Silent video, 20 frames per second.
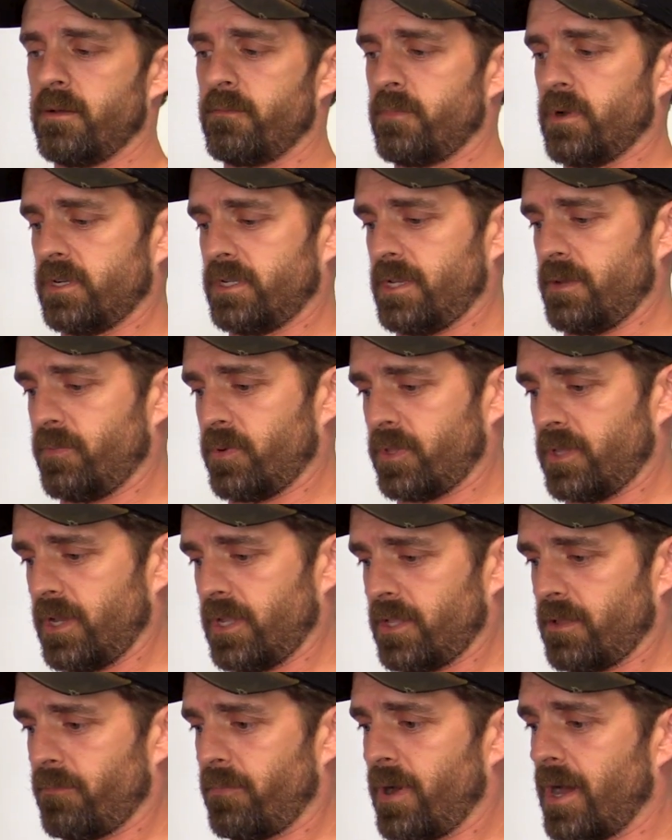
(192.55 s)
But typically
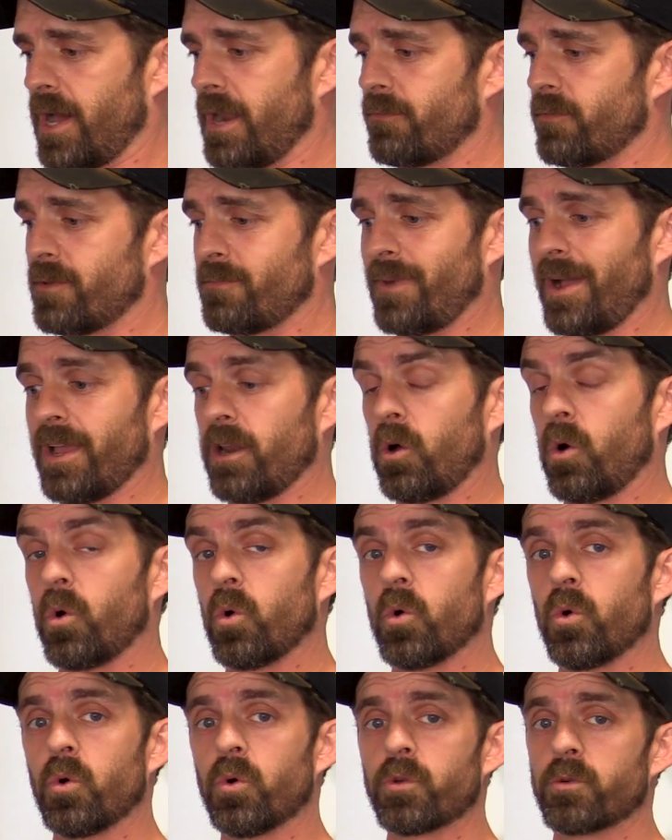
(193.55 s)
at the bottom we might
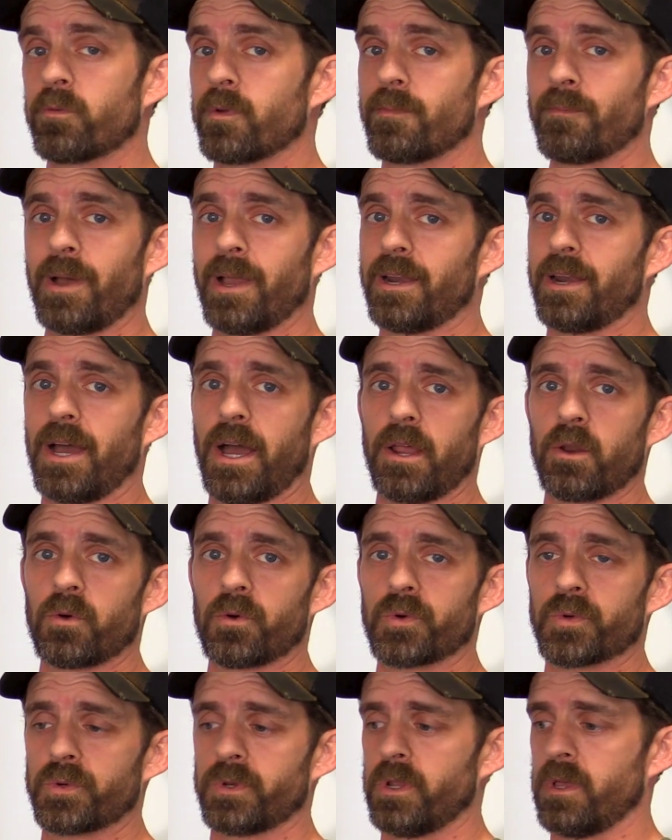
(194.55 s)
hold or we might not
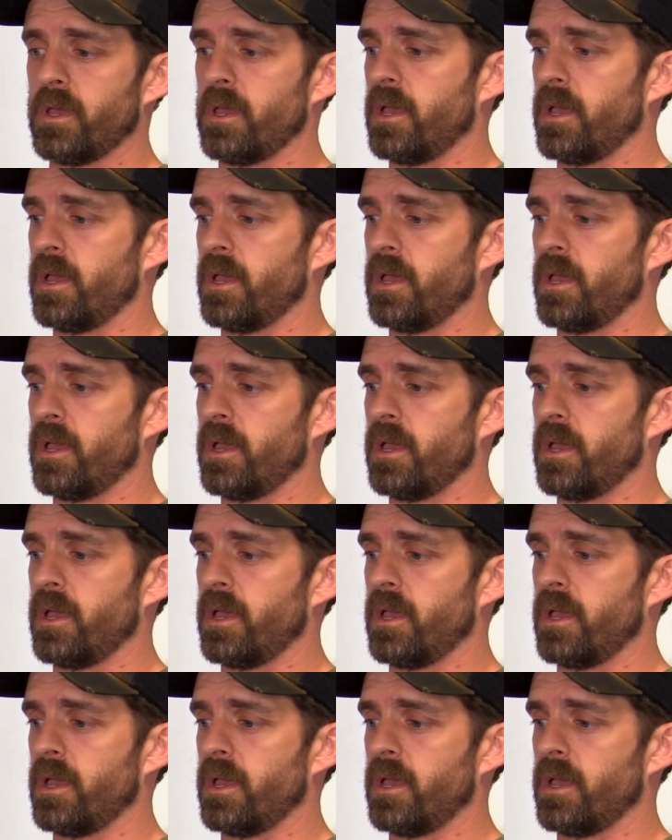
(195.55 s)
hold.